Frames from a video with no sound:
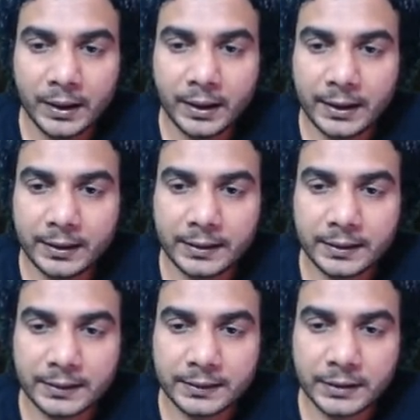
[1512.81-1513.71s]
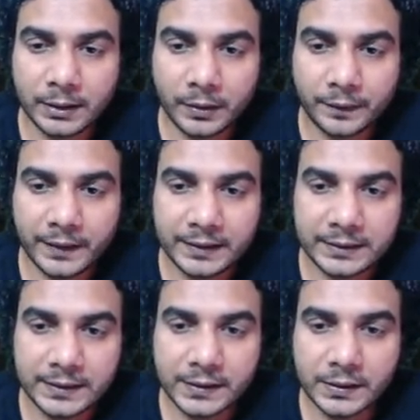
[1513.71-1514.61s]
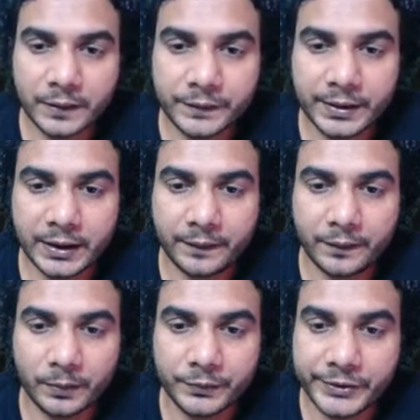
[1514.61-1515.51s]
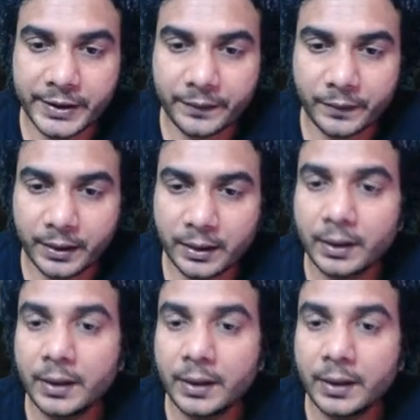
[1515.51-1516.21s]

and sum of distances of Z from Z1